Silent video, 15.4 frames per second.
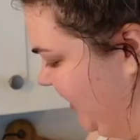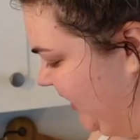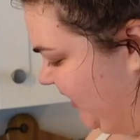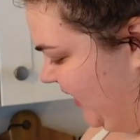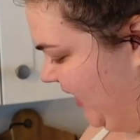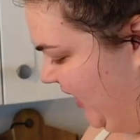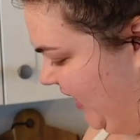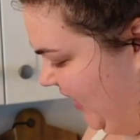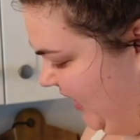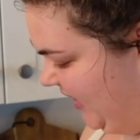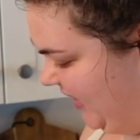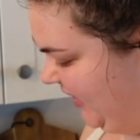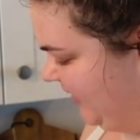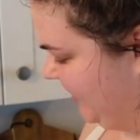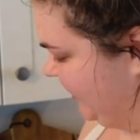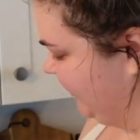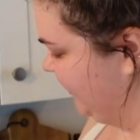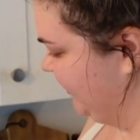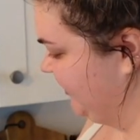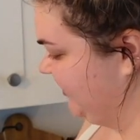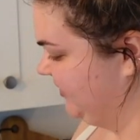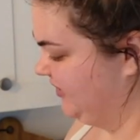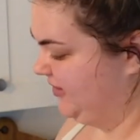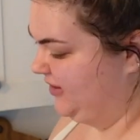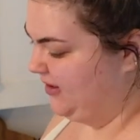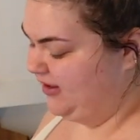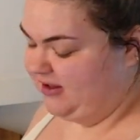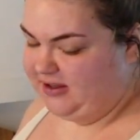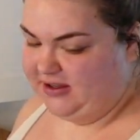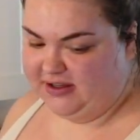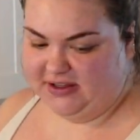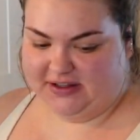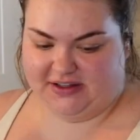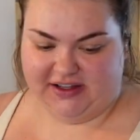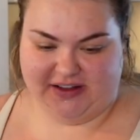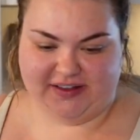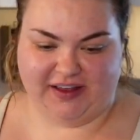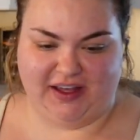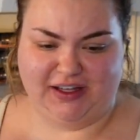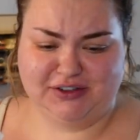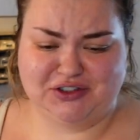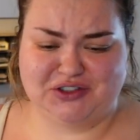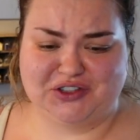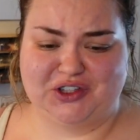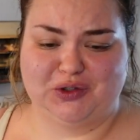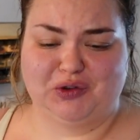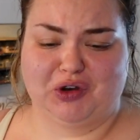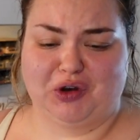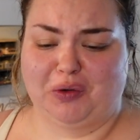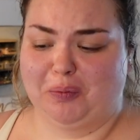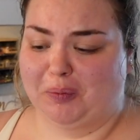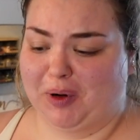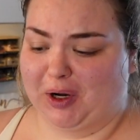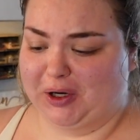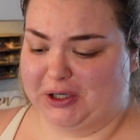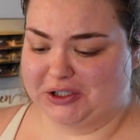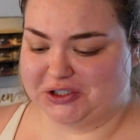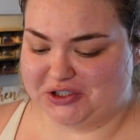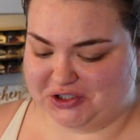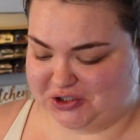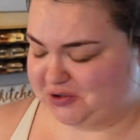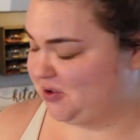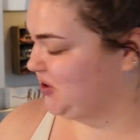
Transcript: And then it's like just cute little merch.